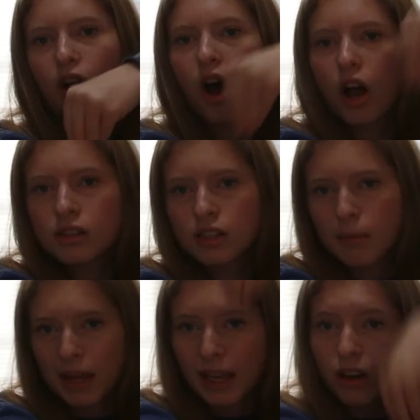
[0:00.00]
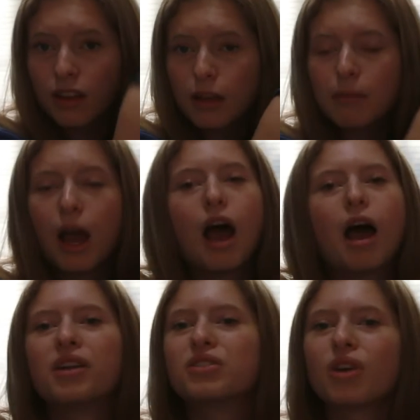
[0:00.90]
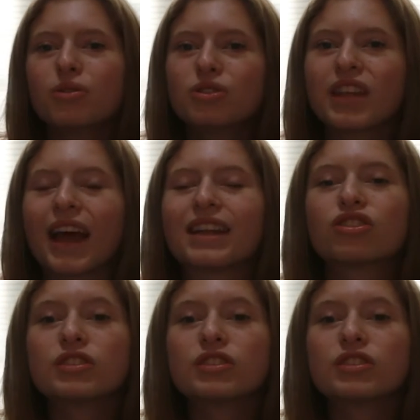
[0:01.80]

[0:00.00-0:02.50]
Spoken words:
like hawks coming in on them. Don't do that.